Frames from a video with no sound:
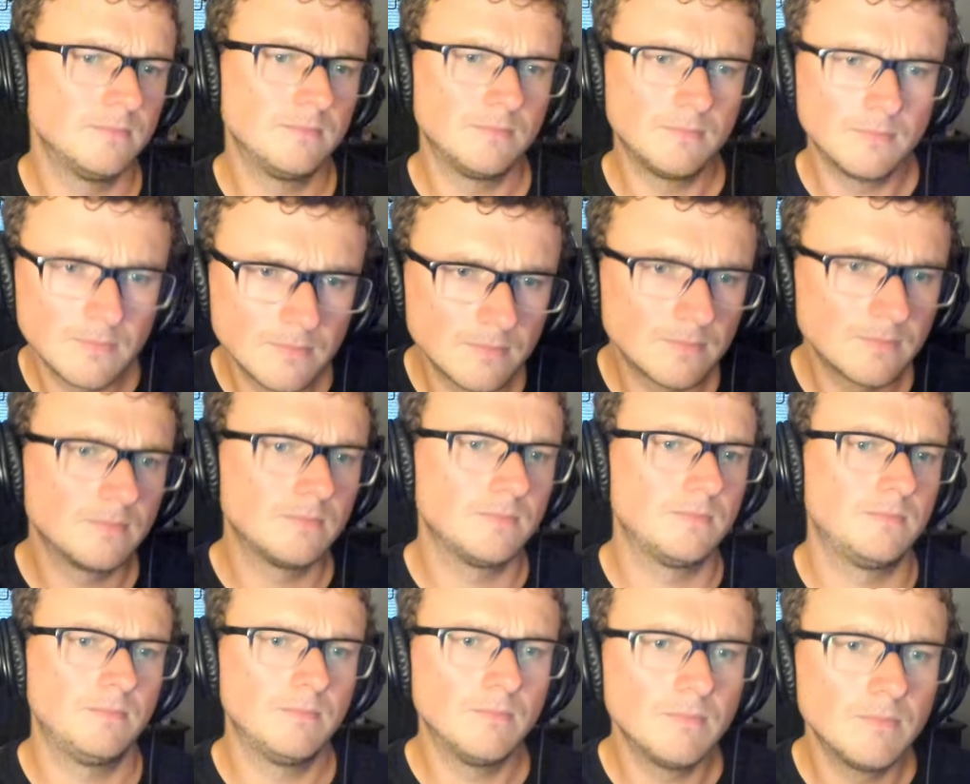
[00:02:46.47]

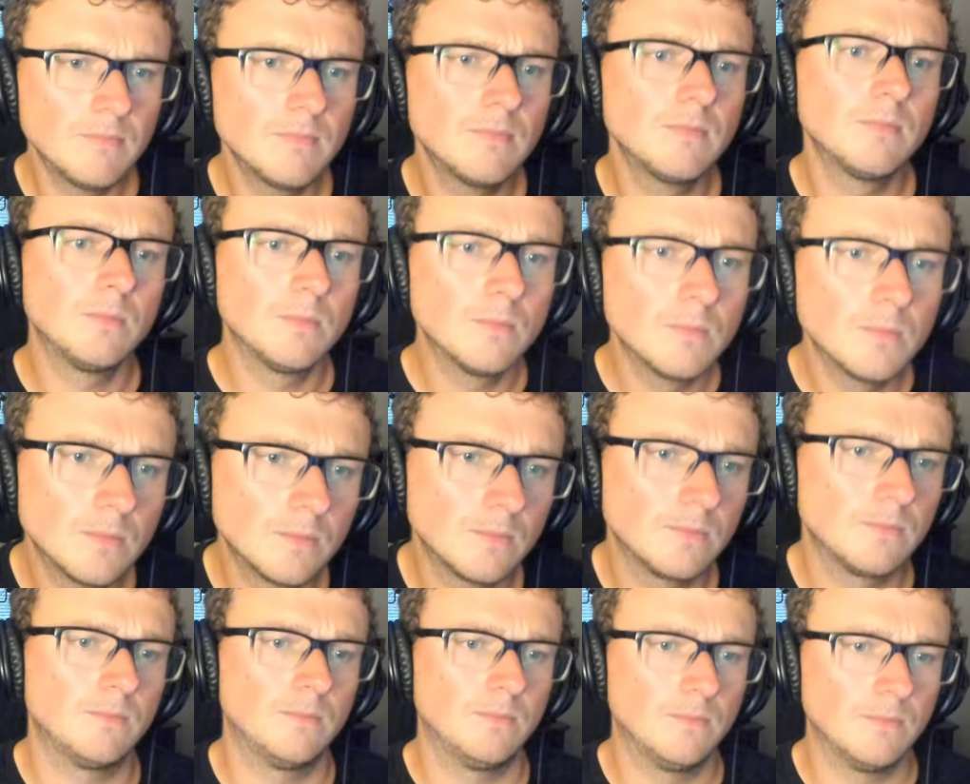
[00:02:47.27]
Really nothing to
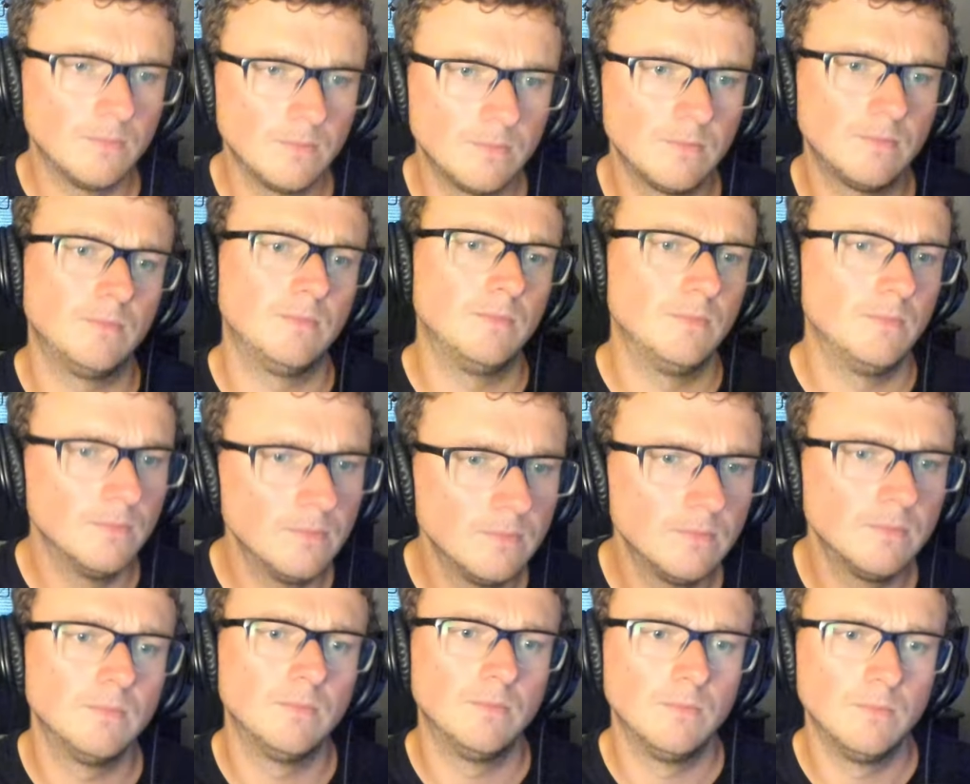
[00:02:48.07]

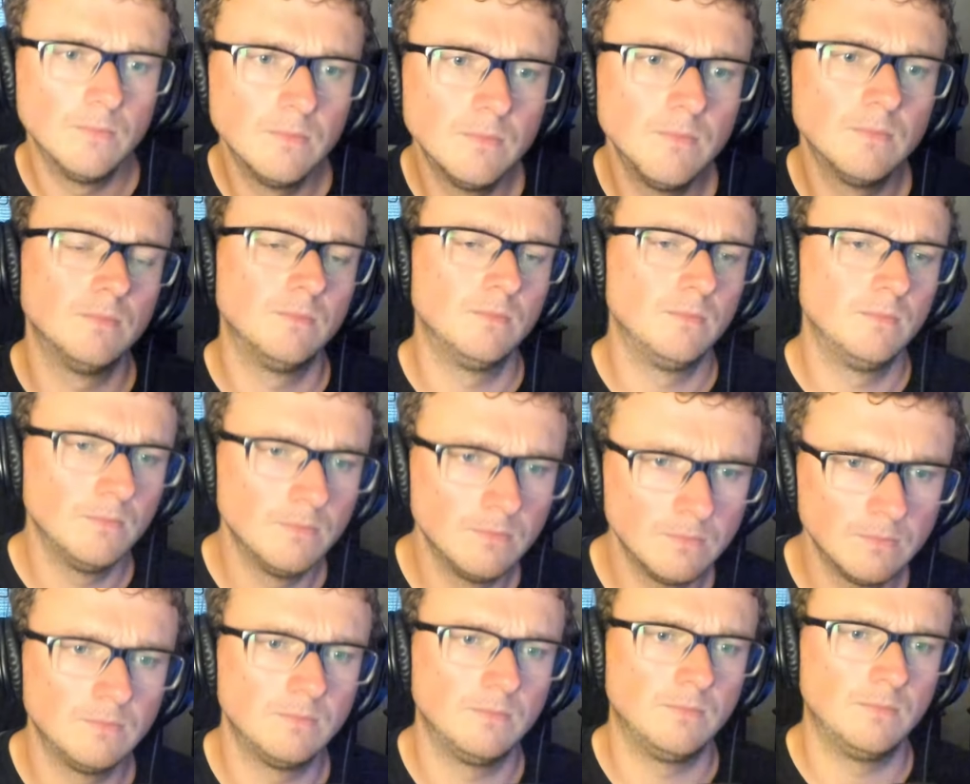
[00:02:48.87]
lose.
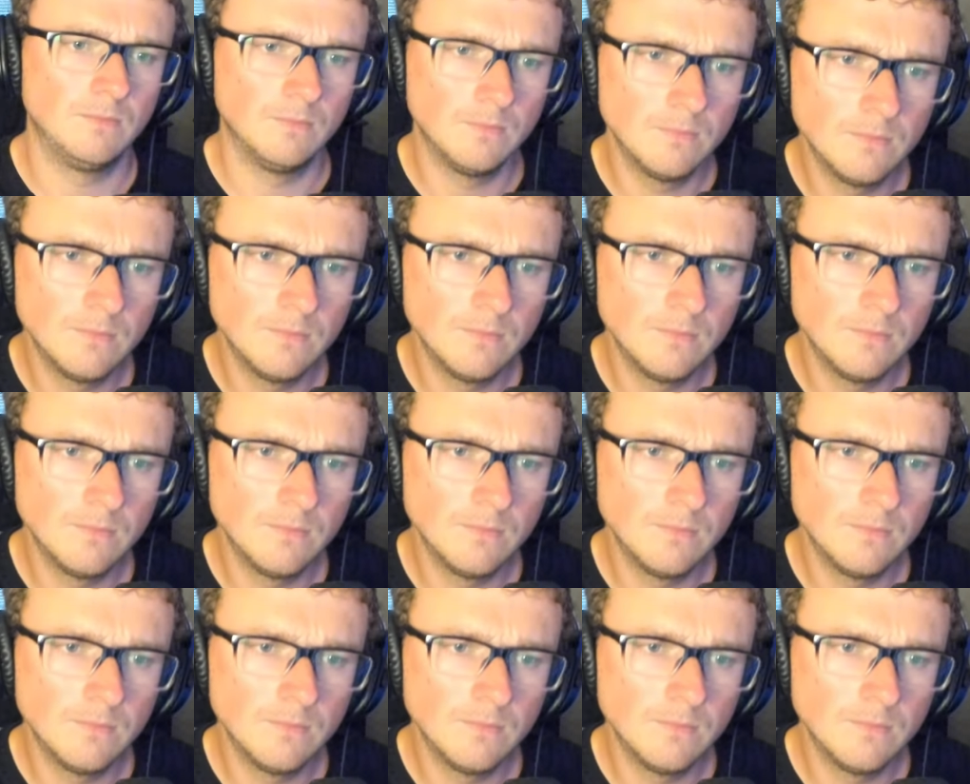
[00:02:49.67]
No.